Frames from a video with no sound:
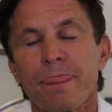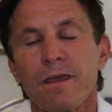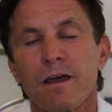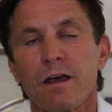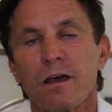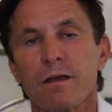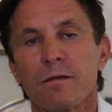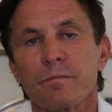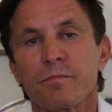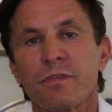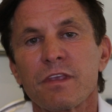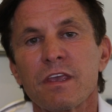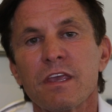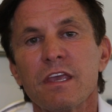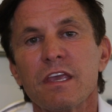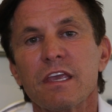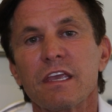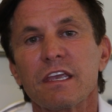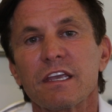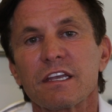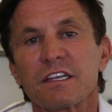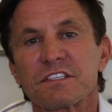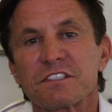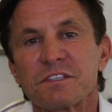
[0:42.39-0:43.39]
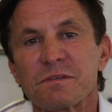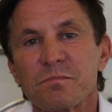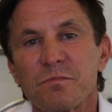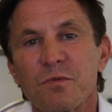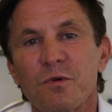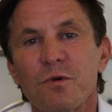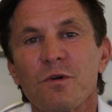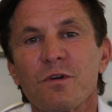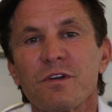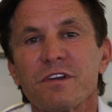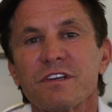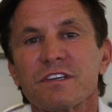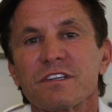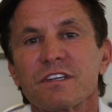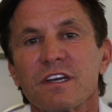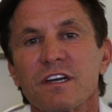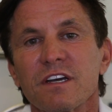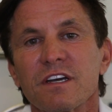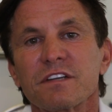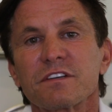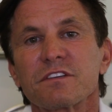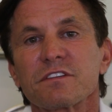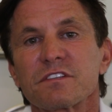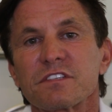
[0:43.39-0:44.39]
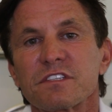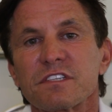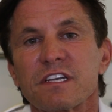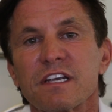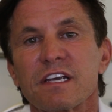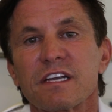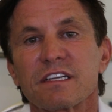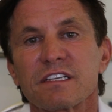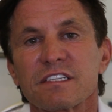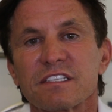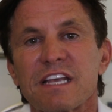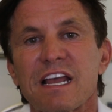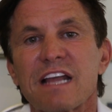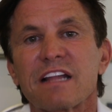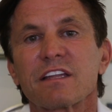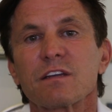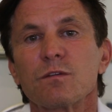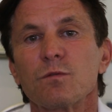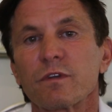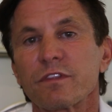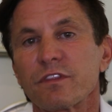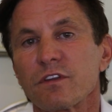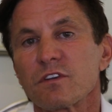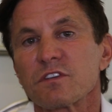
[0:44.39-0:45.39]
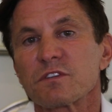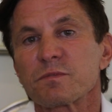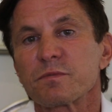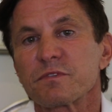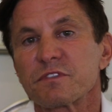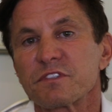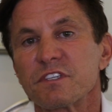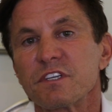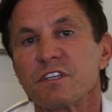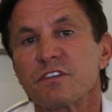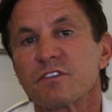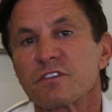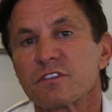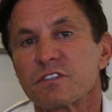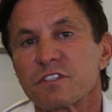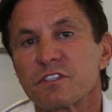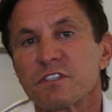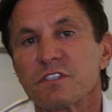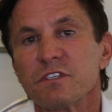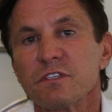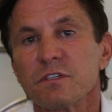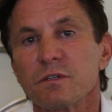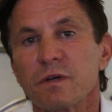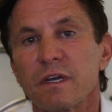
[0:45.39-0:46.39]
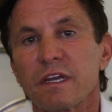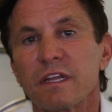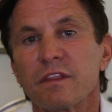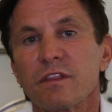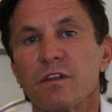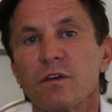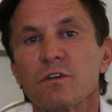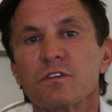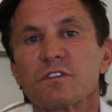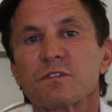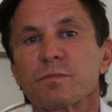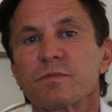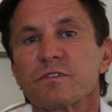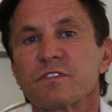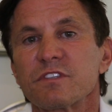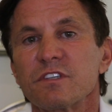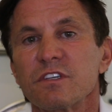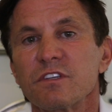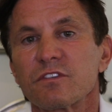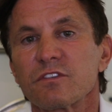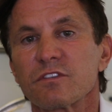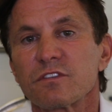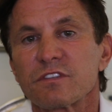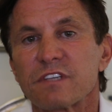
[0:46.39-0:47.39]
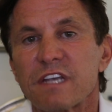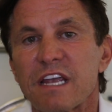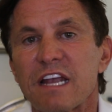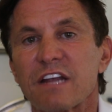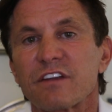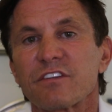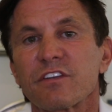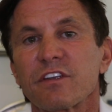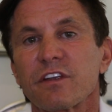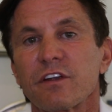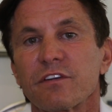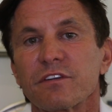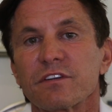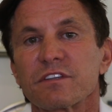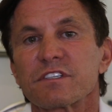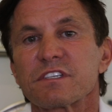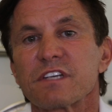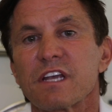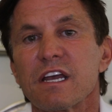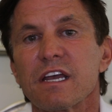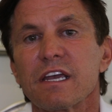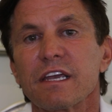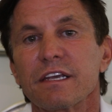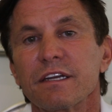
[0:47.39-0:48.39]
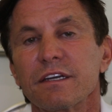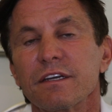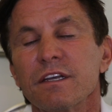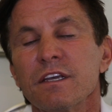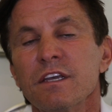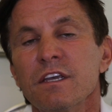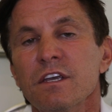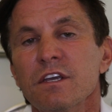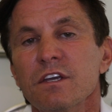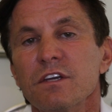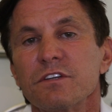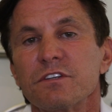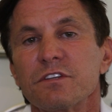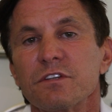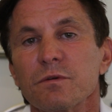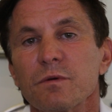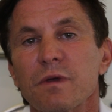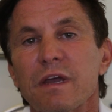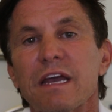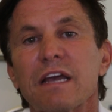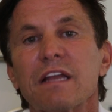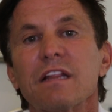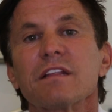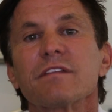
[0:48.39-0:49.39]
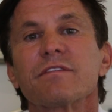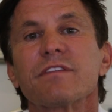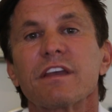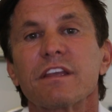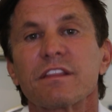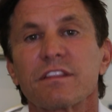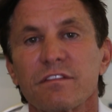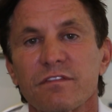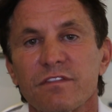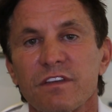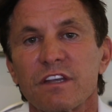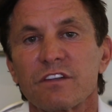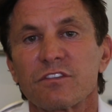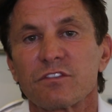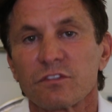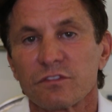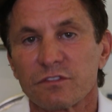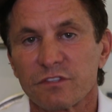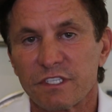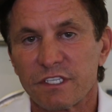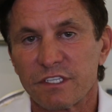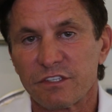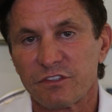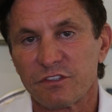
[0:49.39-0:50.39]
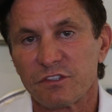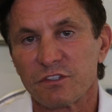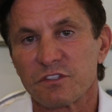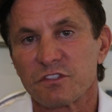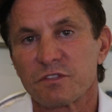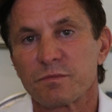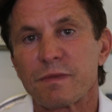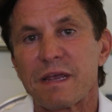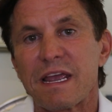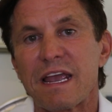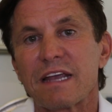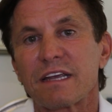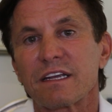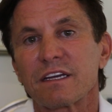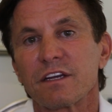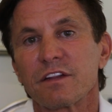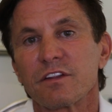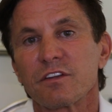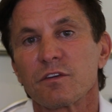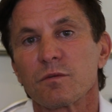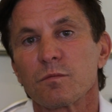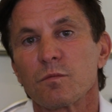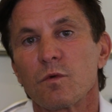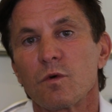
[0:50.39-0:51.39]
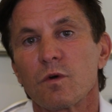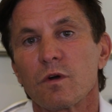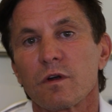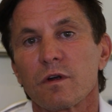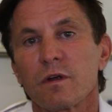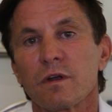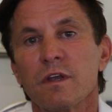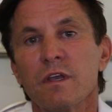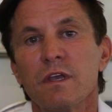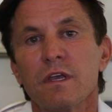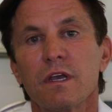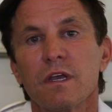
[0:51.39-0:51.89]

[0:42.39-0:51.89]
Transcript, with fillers: Um, it's important to understand exactly what those procedures do, and those procedures actually are designed to elevate the facial tissues back into their more